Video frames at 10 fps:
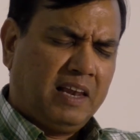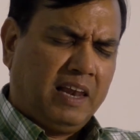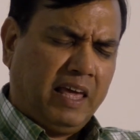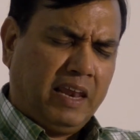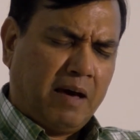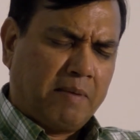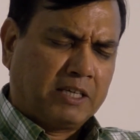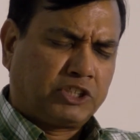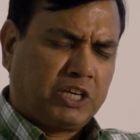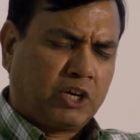Lena
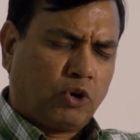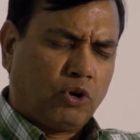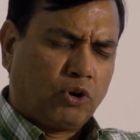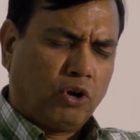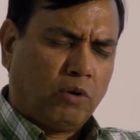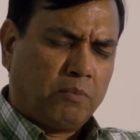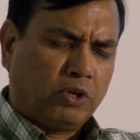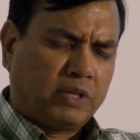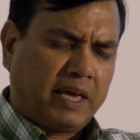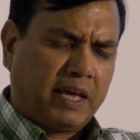
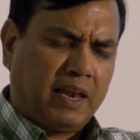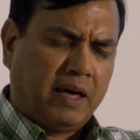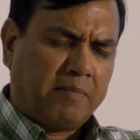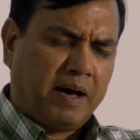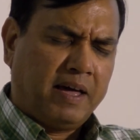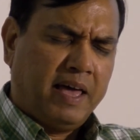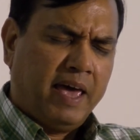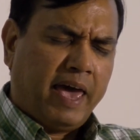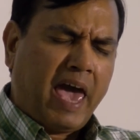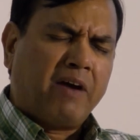Yalama
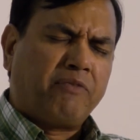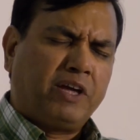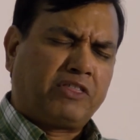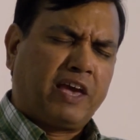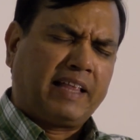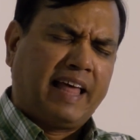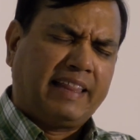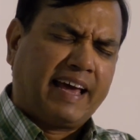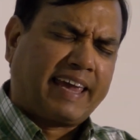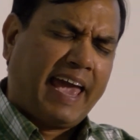everything
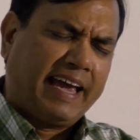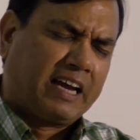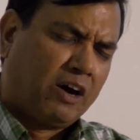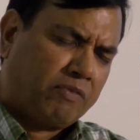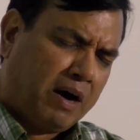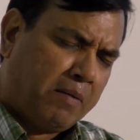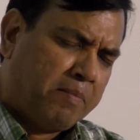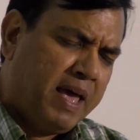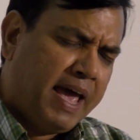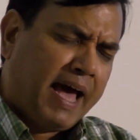that the cankerworm
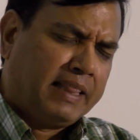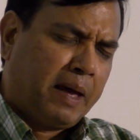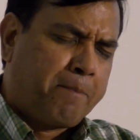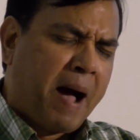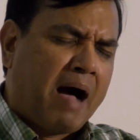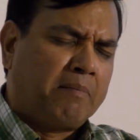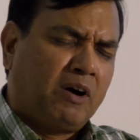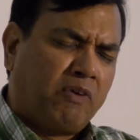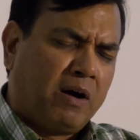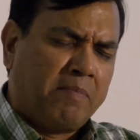and the
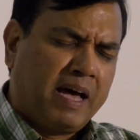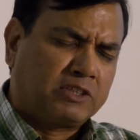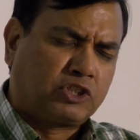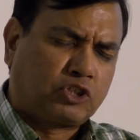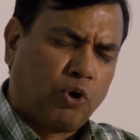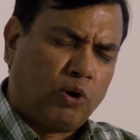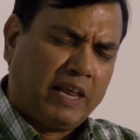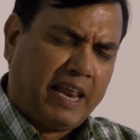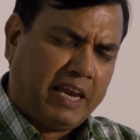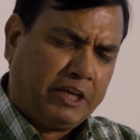palmer worm has
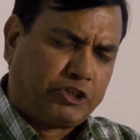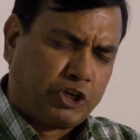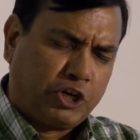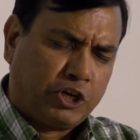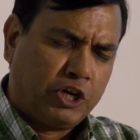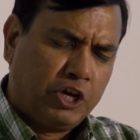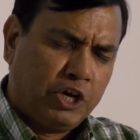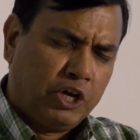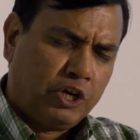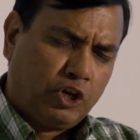stolen and
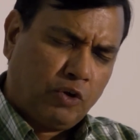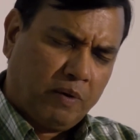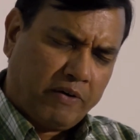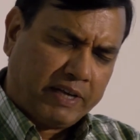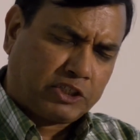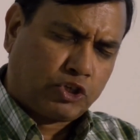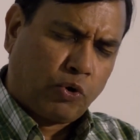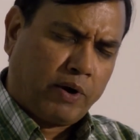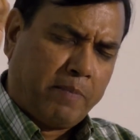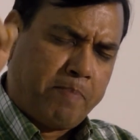eaten, you will
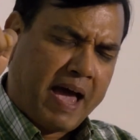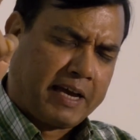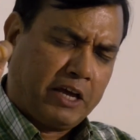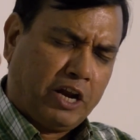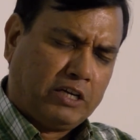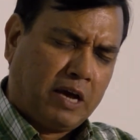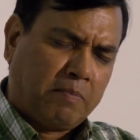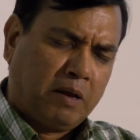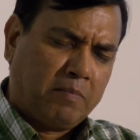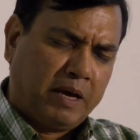restore it back in a
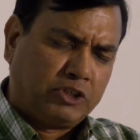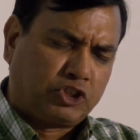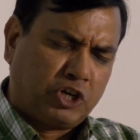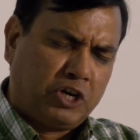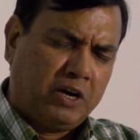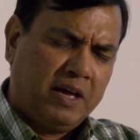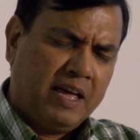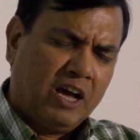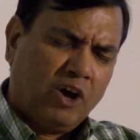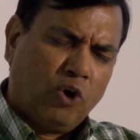double measure.
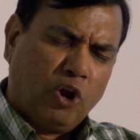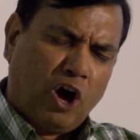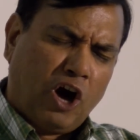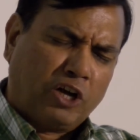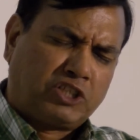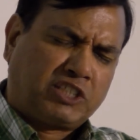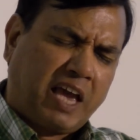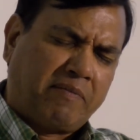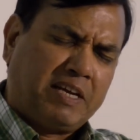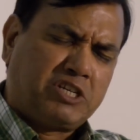Oh Lord,
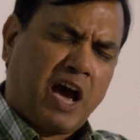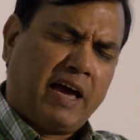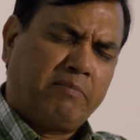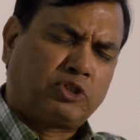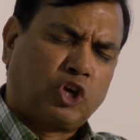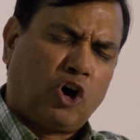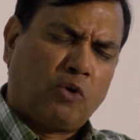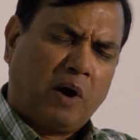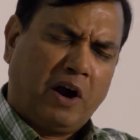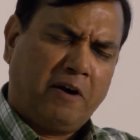seven times
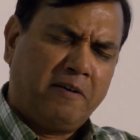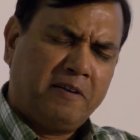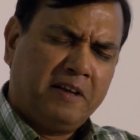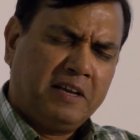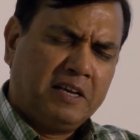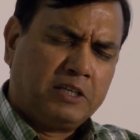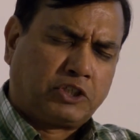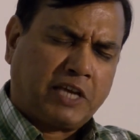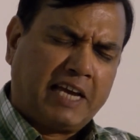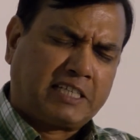over,
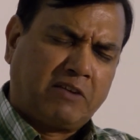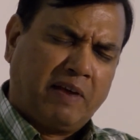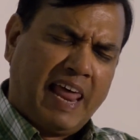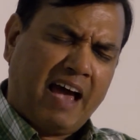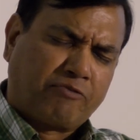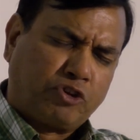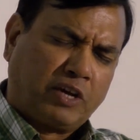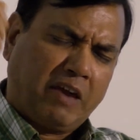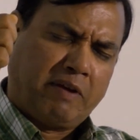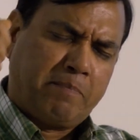Satan will have to
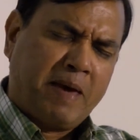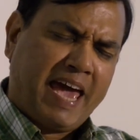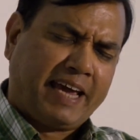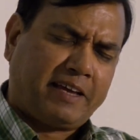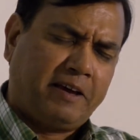give it back